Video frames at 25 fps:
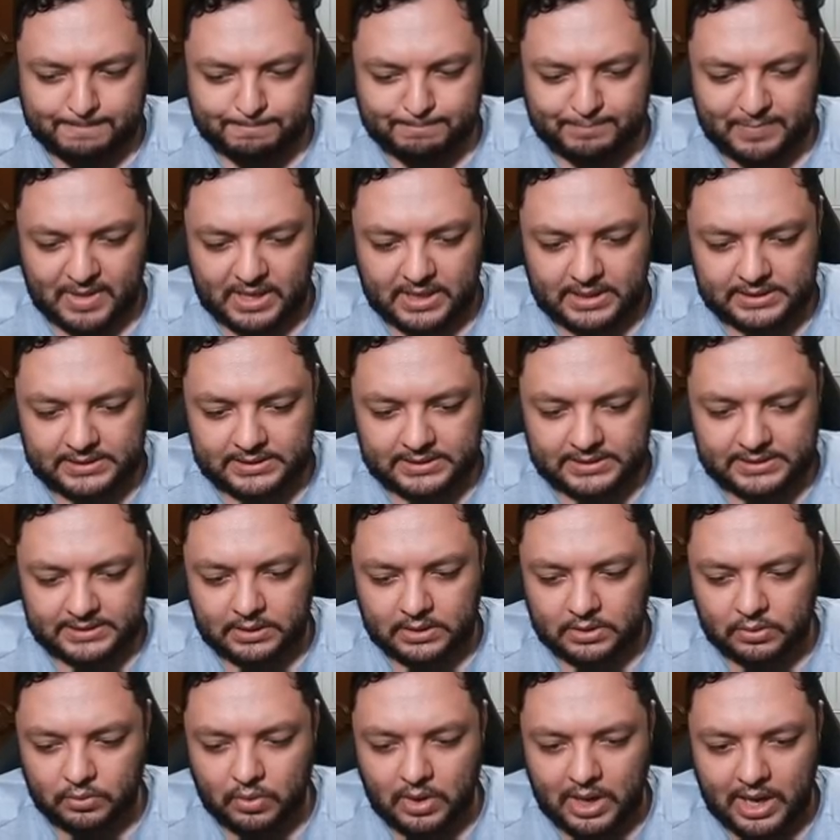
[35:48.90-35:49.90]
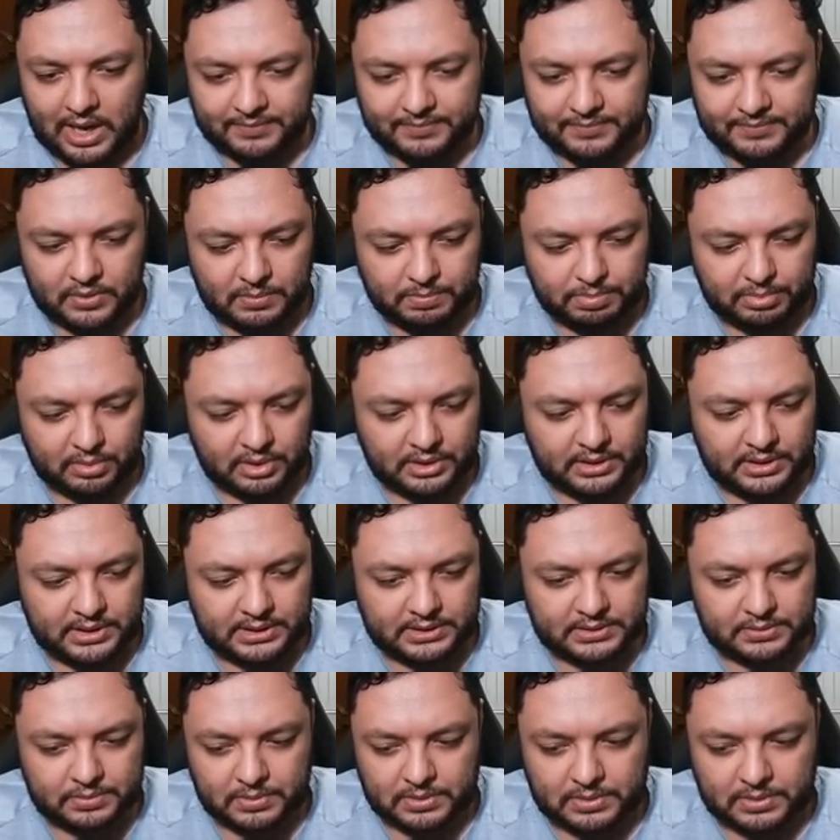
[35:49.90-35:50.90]
I guess I'll do have to deploy
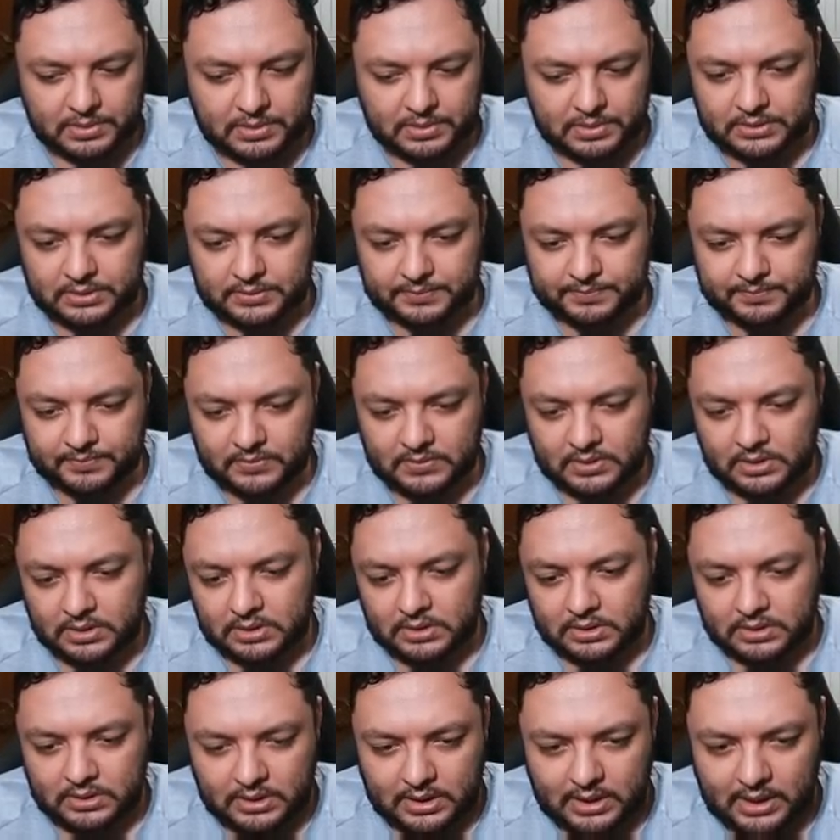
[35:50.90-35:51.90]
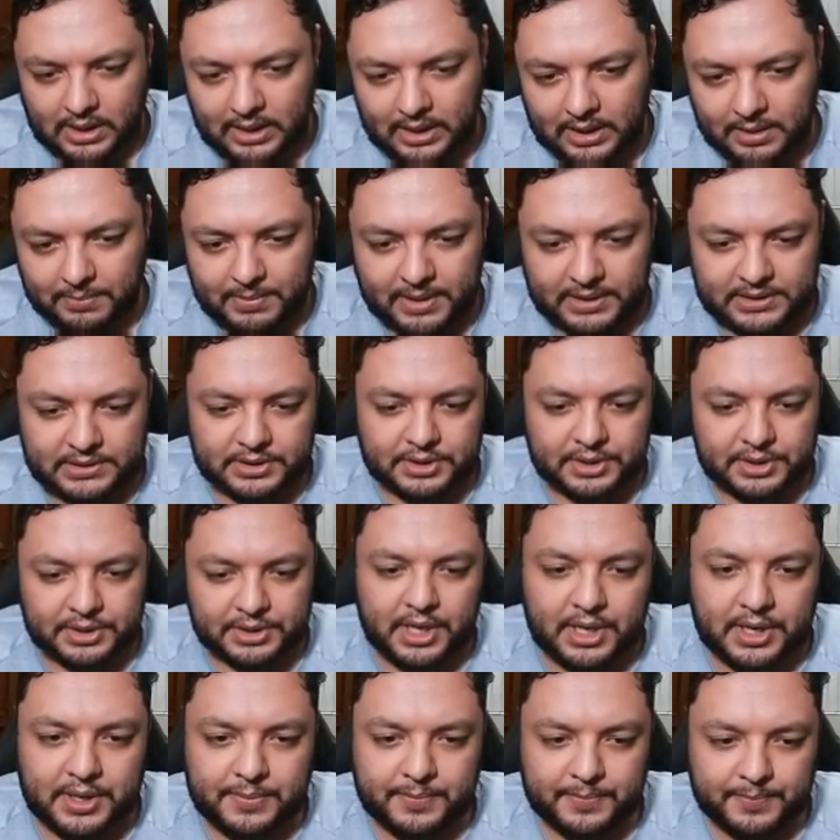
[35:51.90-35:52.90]
this one, so I'll end my turn
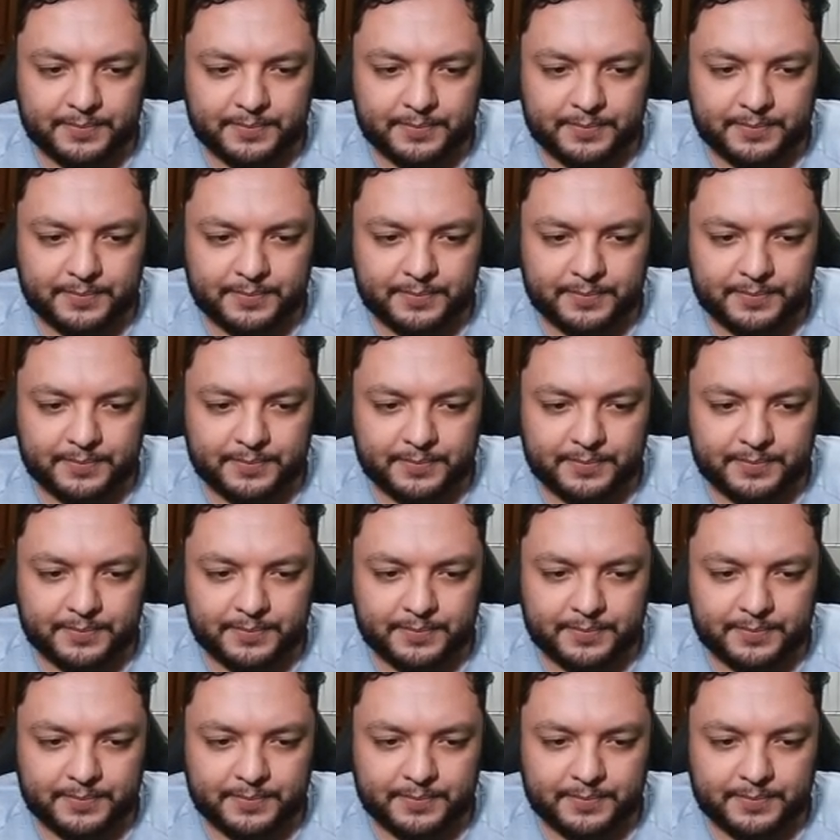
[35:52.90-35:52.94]
here.